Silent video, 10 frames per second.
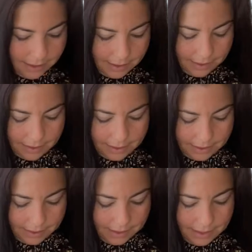And
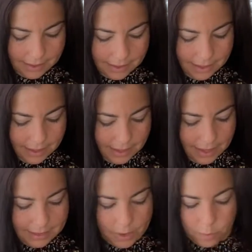
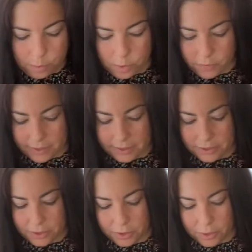then we'll move
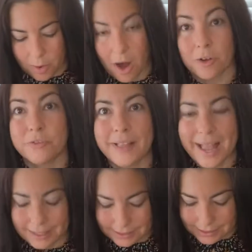into our
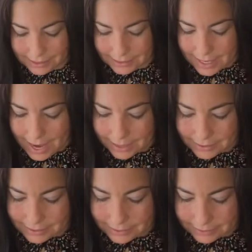flax seeds
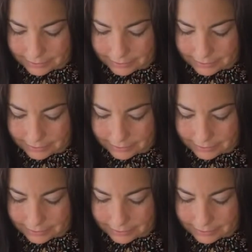next.